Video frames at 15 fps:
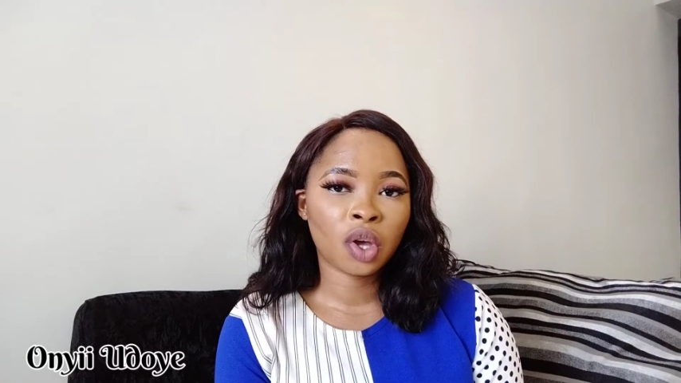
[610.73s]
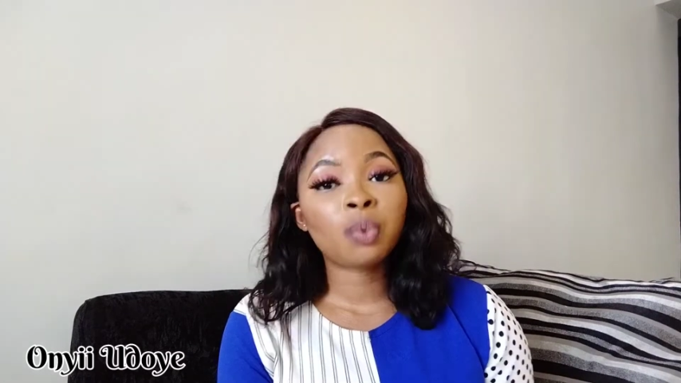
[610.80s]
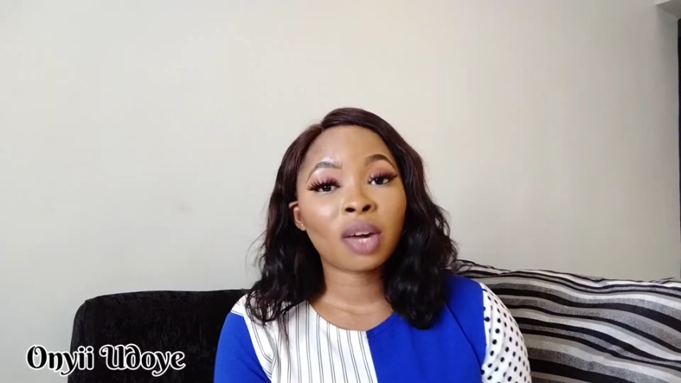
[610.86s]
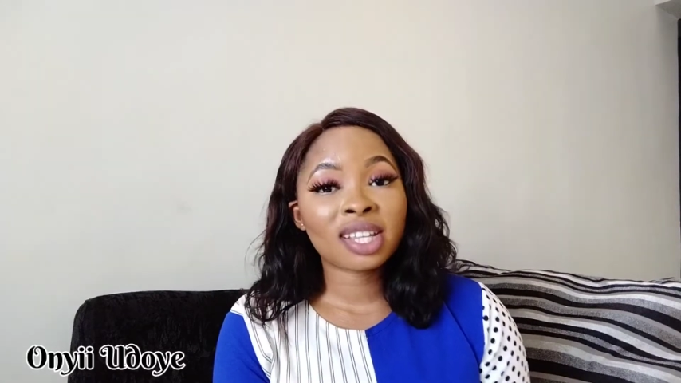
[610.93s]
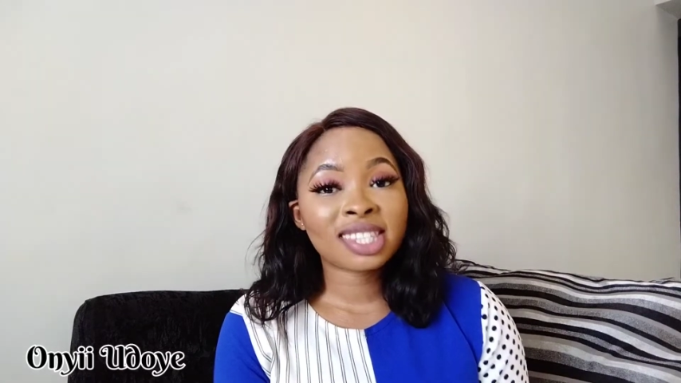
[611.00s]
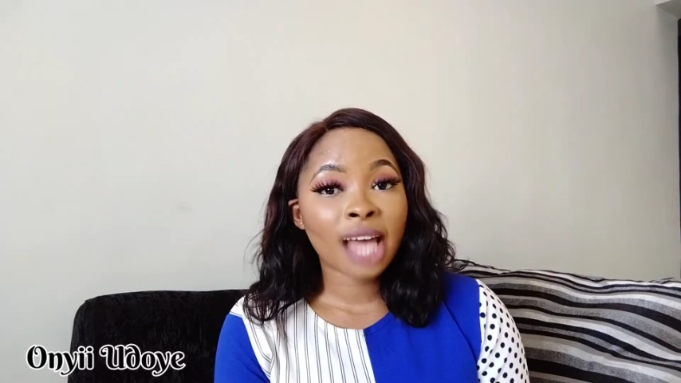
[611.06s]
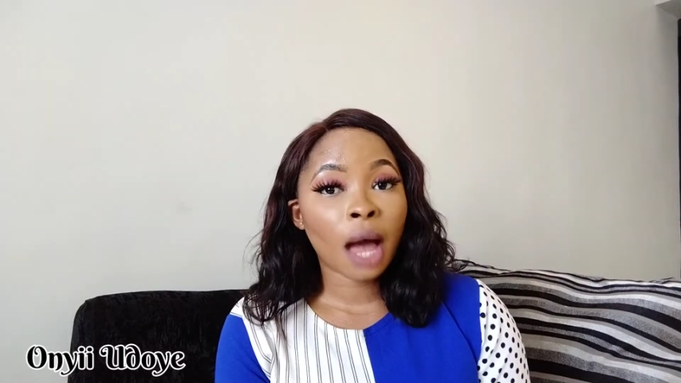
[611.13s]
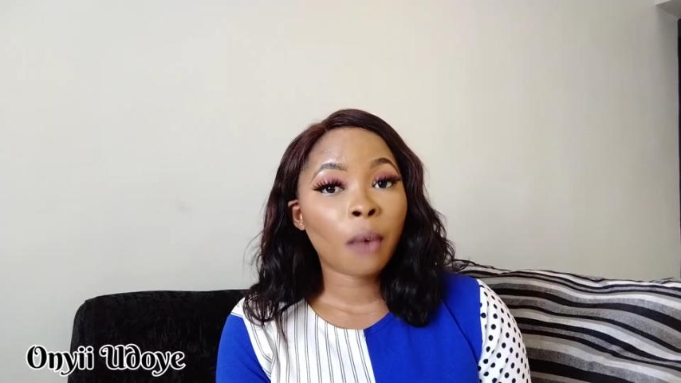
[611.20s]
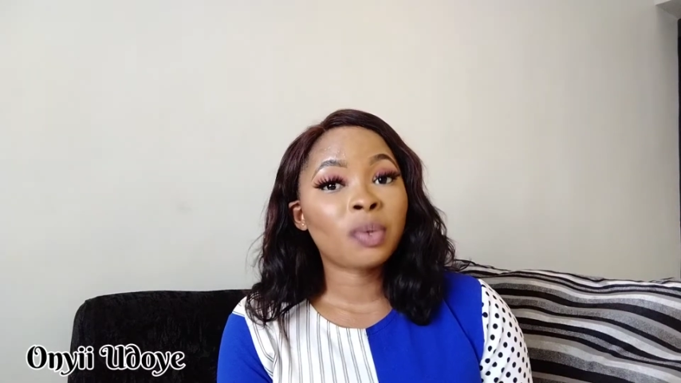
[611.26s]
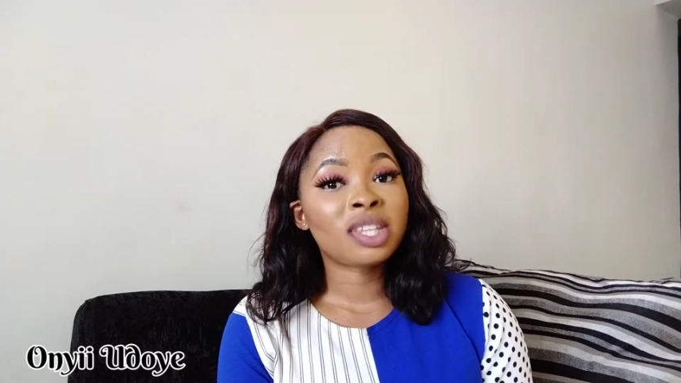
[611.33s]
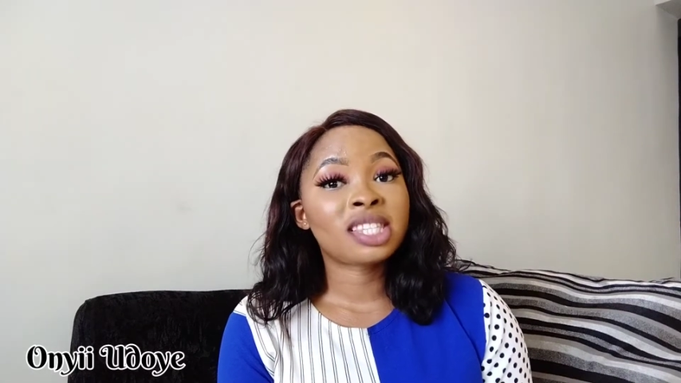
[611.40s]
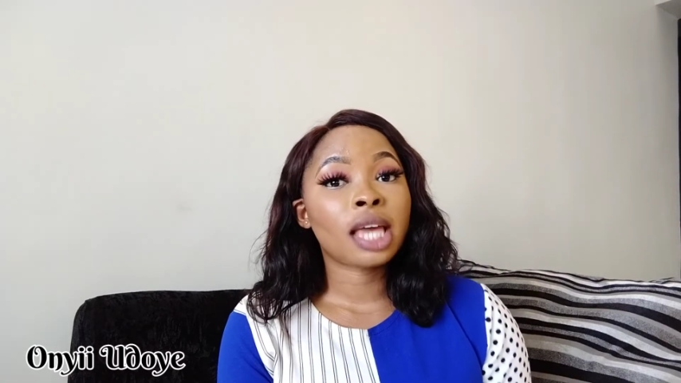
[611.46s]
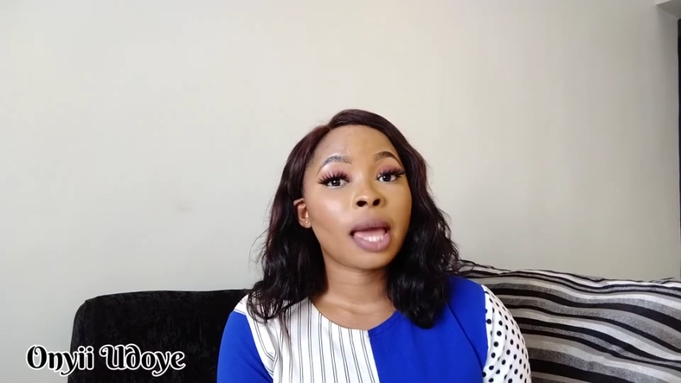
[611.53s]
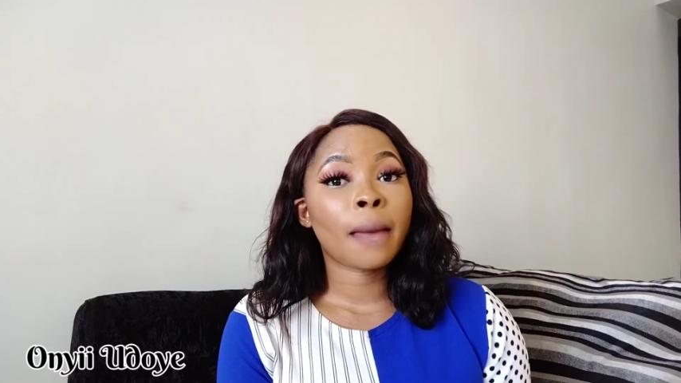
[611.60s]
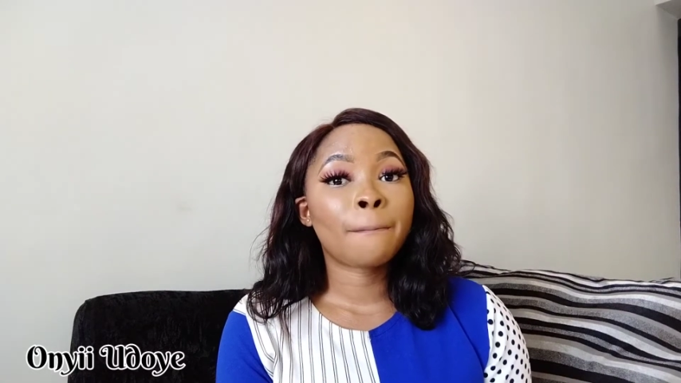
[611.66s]
Water
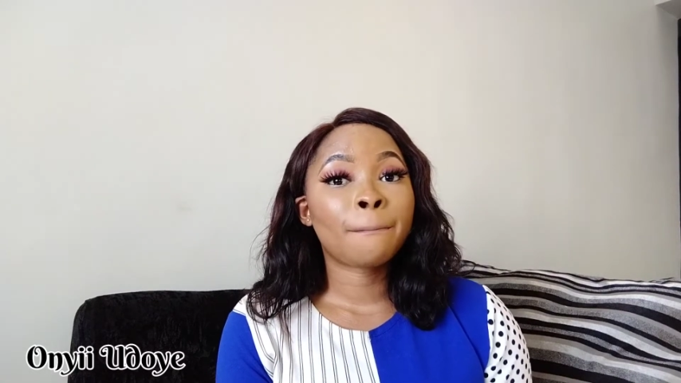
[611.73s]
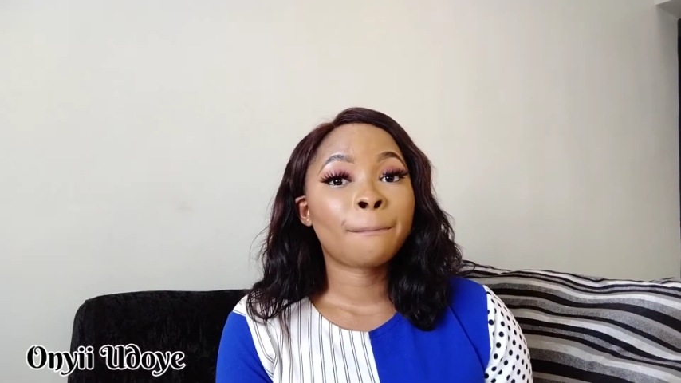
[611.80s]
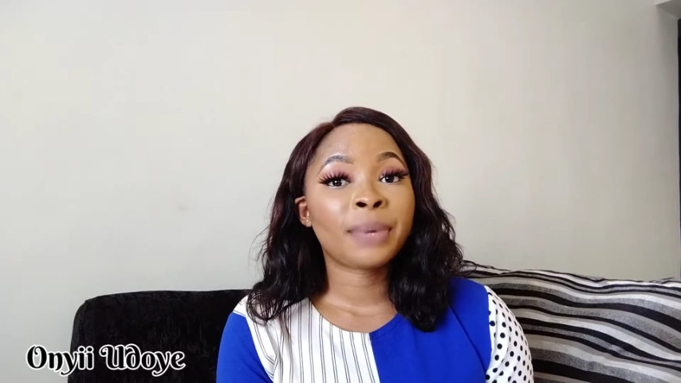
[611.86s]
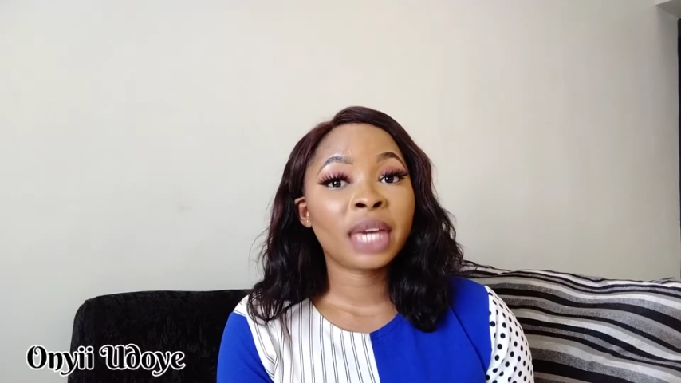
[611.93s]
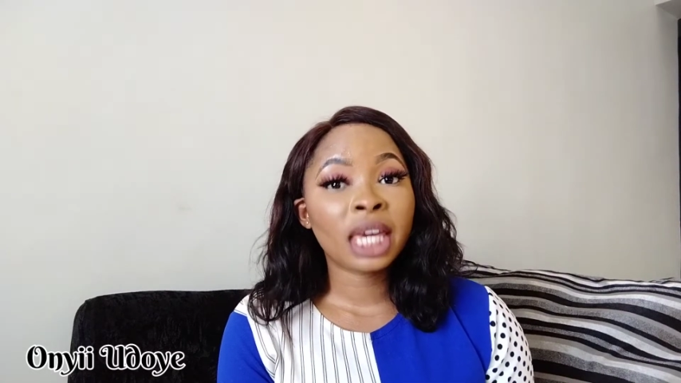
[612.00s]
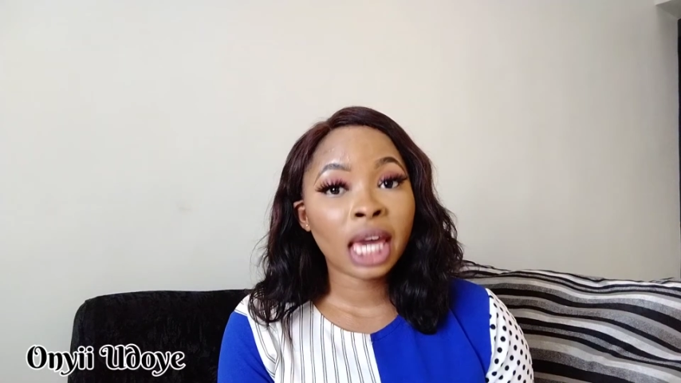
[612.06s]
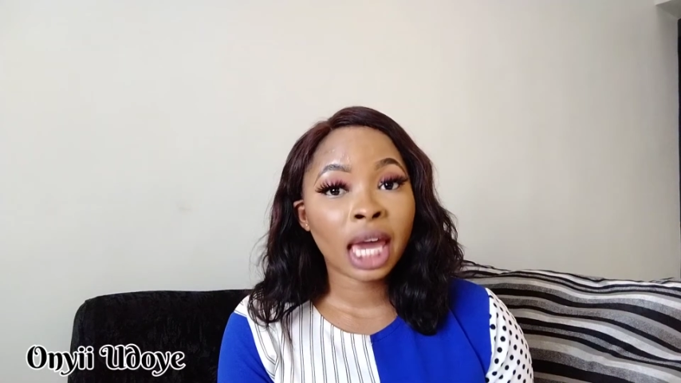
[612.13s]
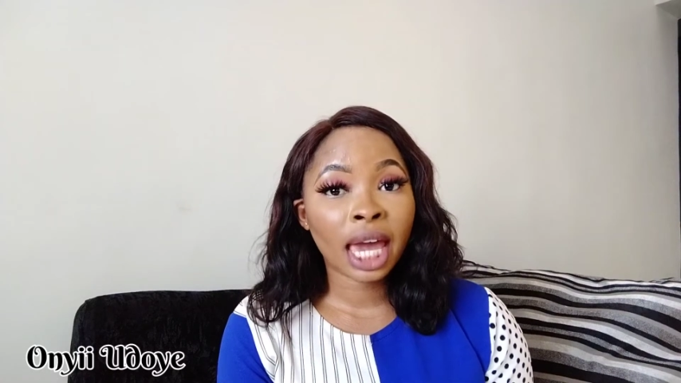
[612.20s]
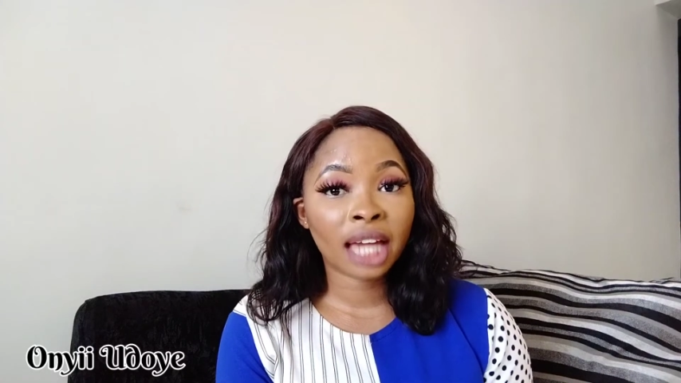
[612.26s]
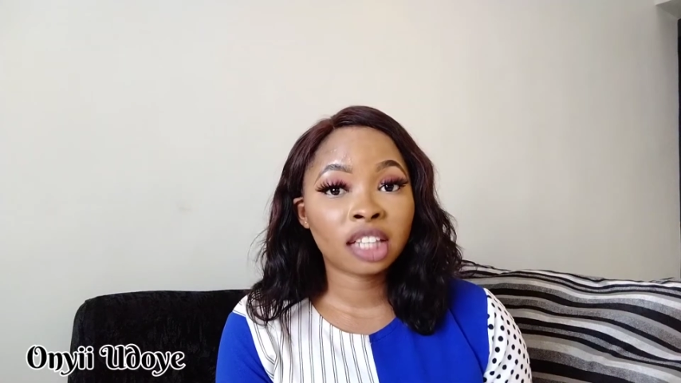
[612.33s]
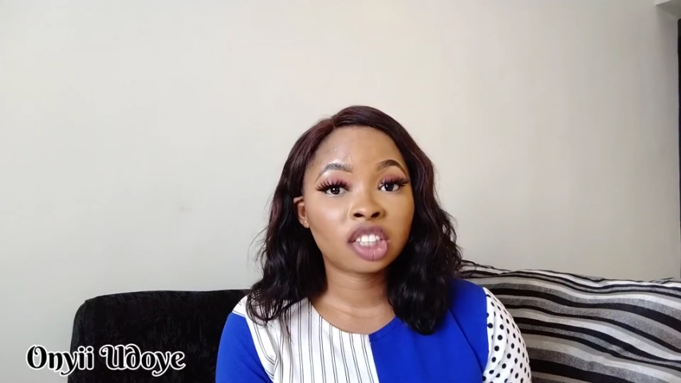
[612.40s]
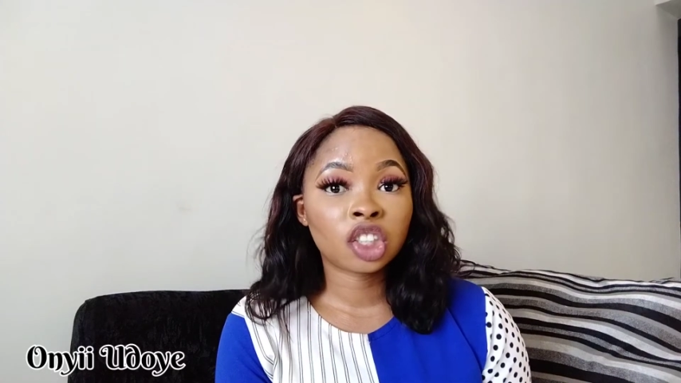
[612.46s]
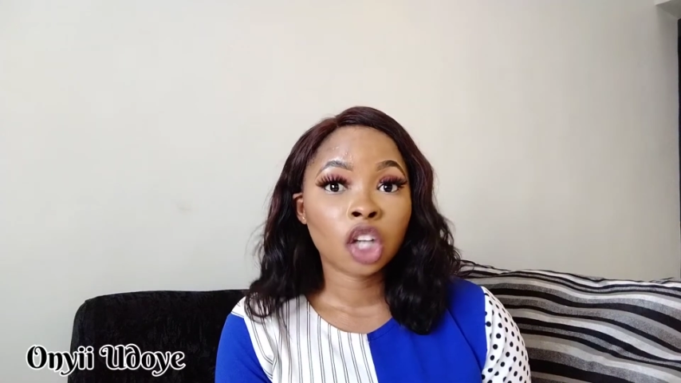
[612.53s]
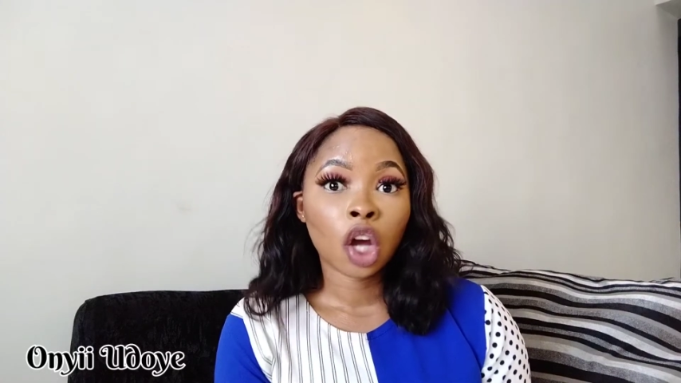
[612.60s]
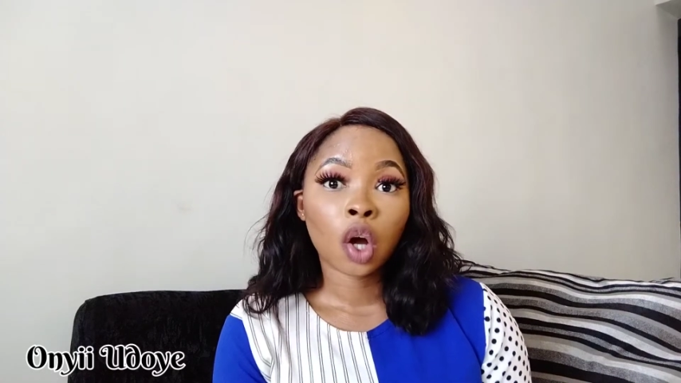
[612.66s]
with a
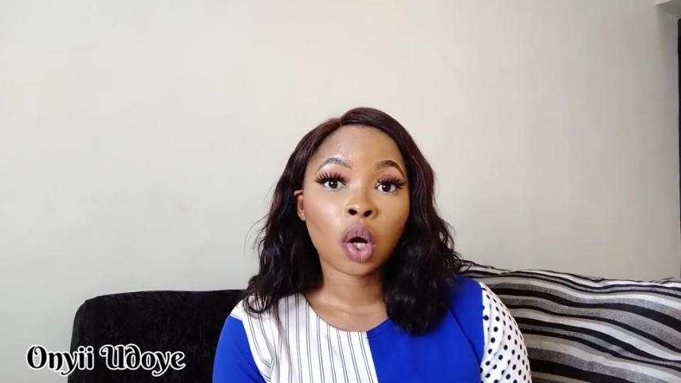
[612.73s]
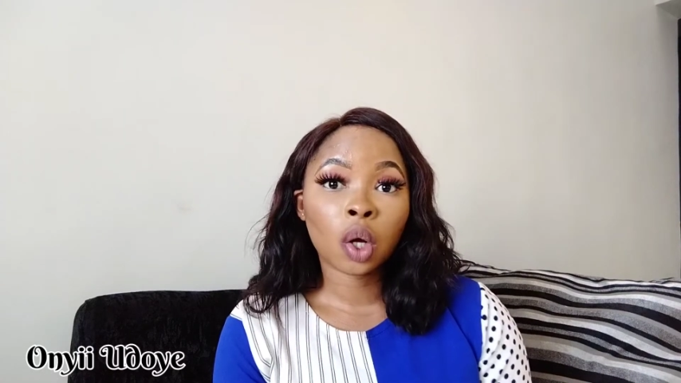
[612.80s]
pH